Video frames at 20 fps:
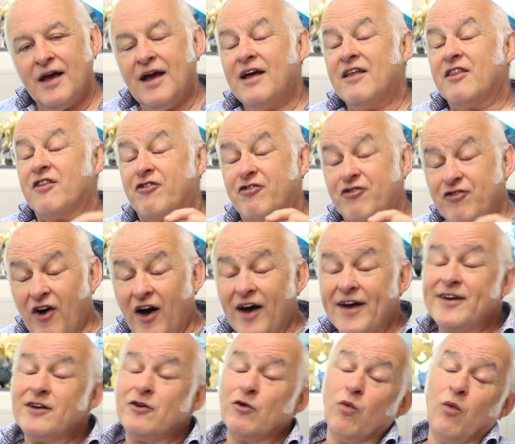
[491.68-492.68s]
The
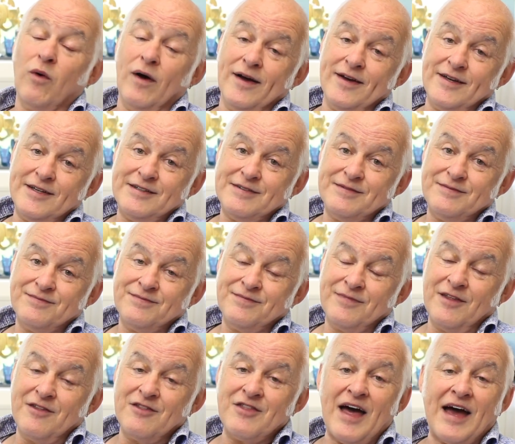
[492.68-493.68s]
final way
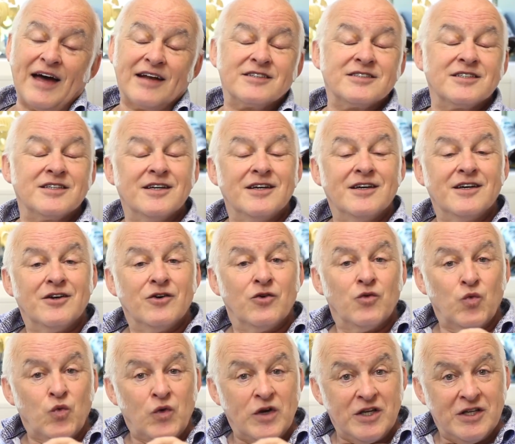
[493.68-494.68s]
that
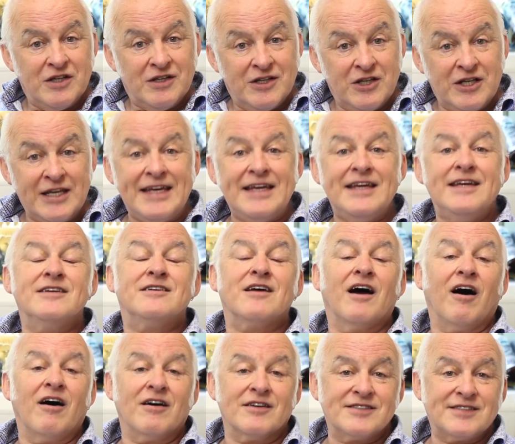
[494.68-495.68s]
we need
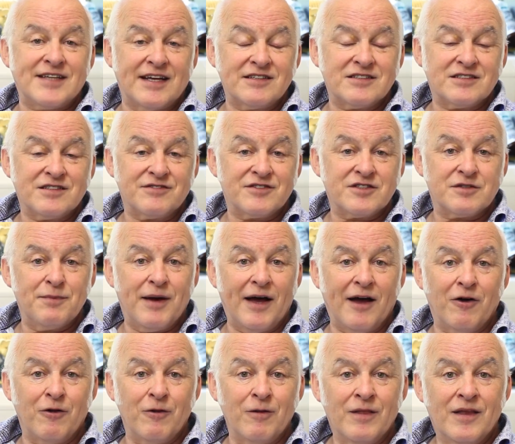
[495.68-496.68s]
our sense of
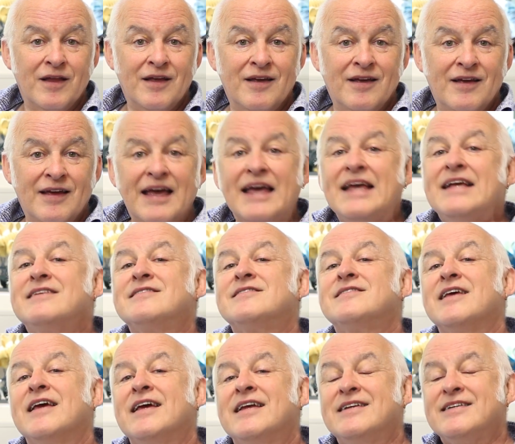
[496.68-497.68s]
smell is
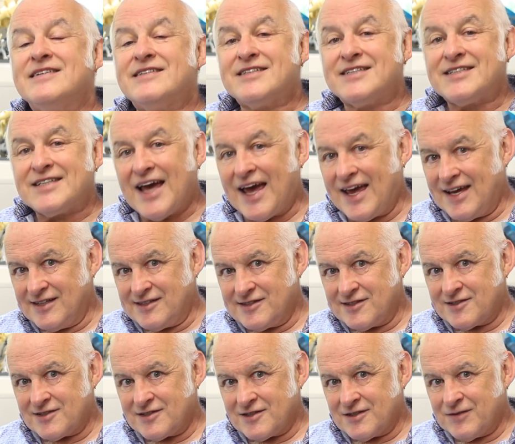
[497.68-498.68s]
in
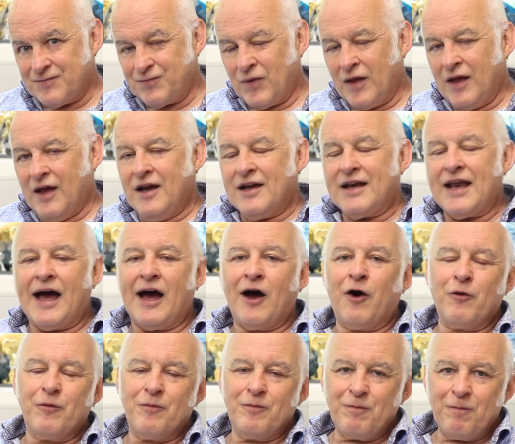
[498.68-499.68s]
taste.
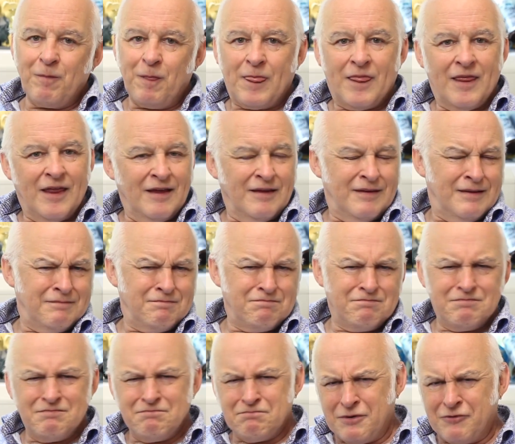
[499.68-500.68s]
Now,
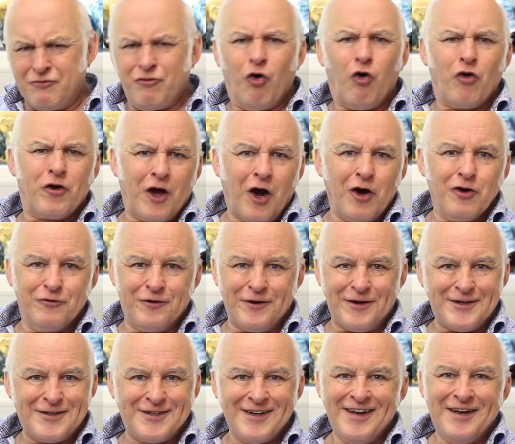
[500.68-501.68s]
before
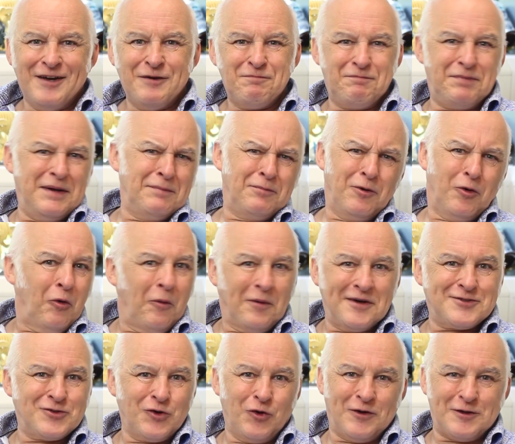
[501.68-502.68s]
COVID, people always
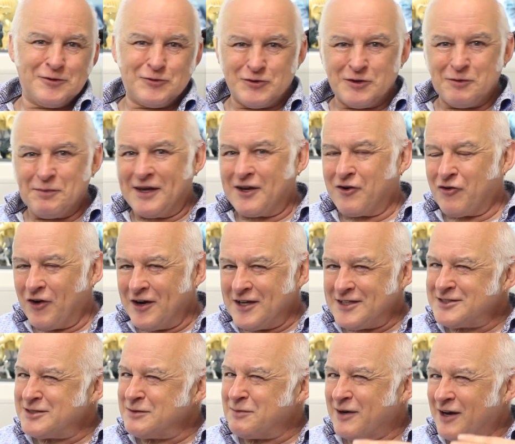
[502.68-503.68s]
thought this was a bit
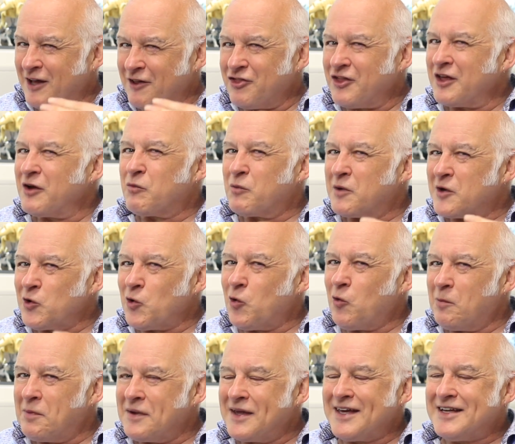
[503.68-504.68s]
crazy, but I think we all
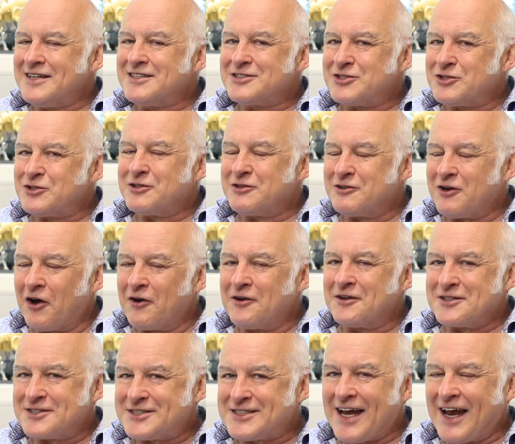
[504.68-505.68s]
begin to
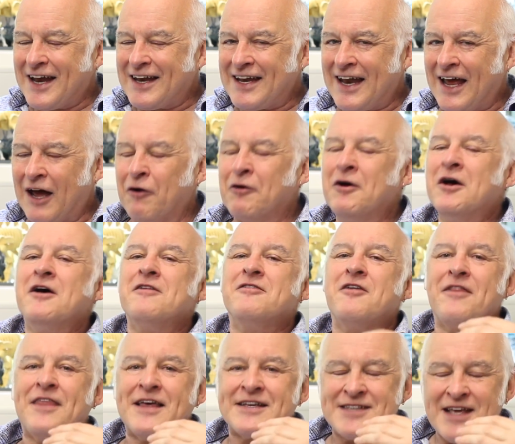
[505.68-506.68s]
understand now that
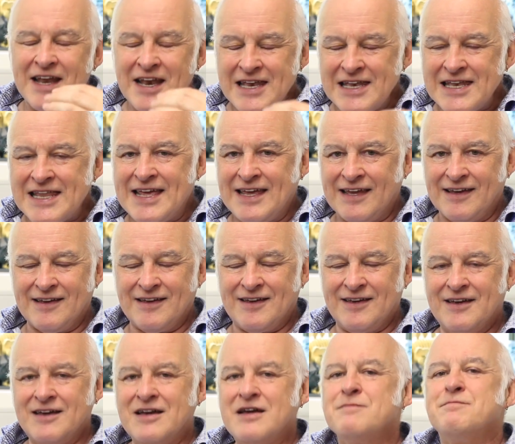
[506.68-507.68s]
there's a link
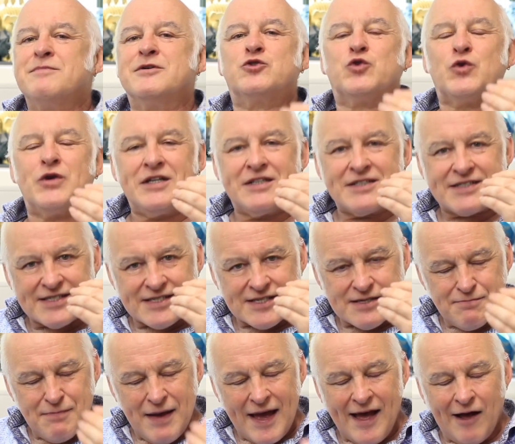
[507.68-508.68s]
between
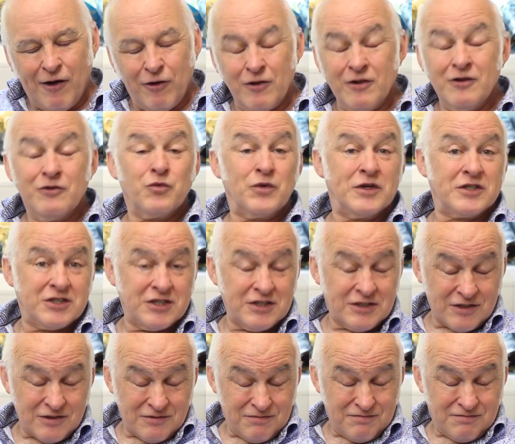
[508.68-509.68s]
smell, which
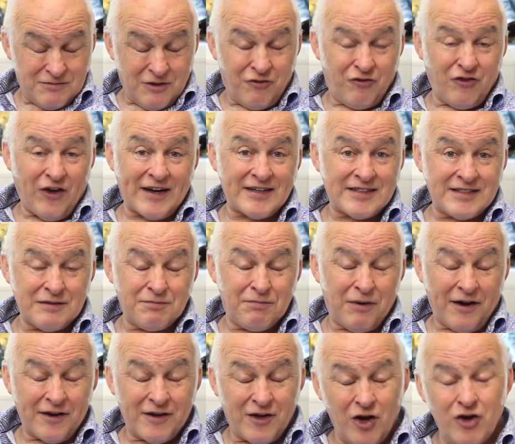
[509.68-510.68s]
is affected
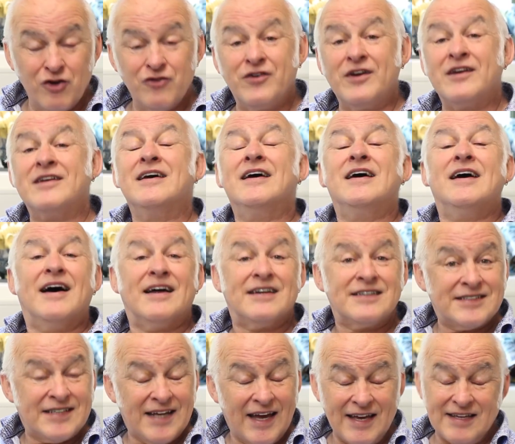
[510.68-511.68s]
by COVID, and
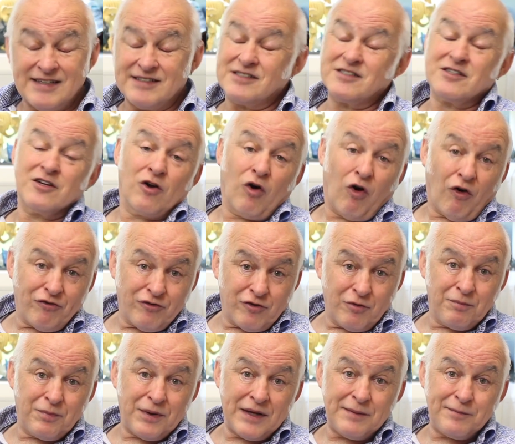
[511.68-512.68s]
taste. And often
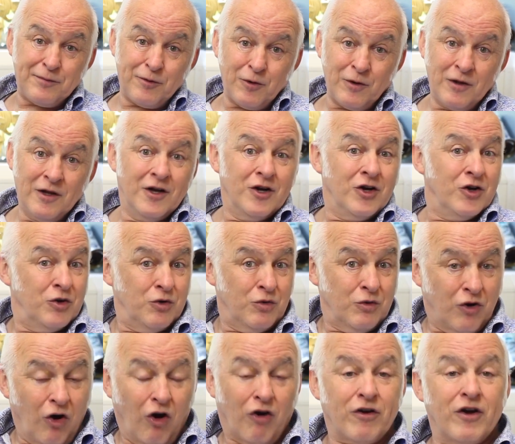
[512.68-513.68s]
people who
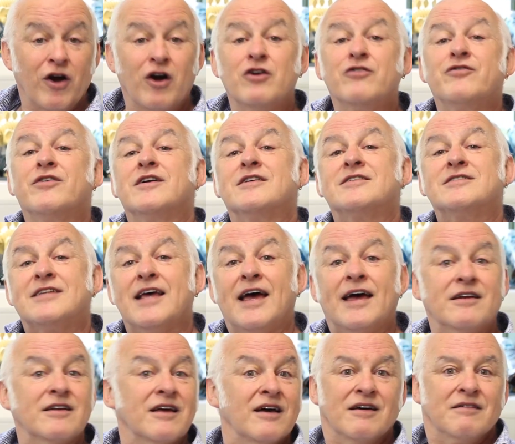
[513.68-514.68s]
got COVID
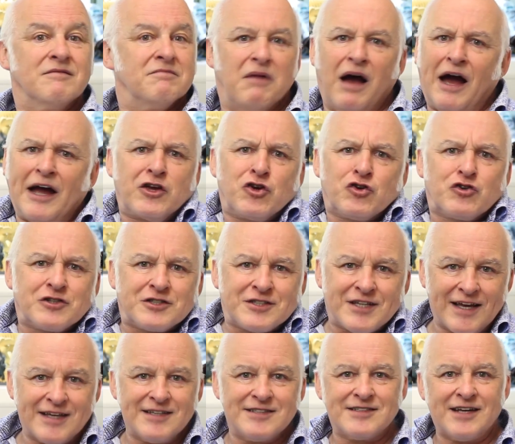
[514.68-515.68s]
said, I couldn't
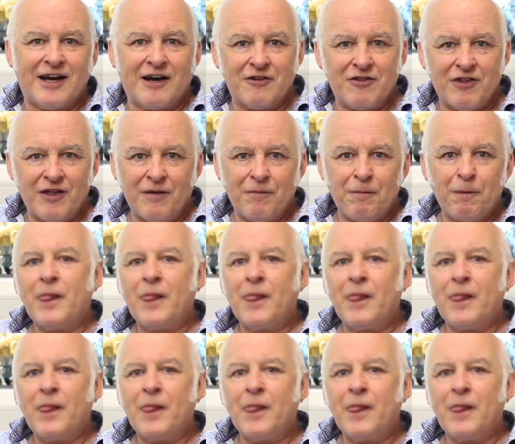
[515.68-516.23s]
taste anything.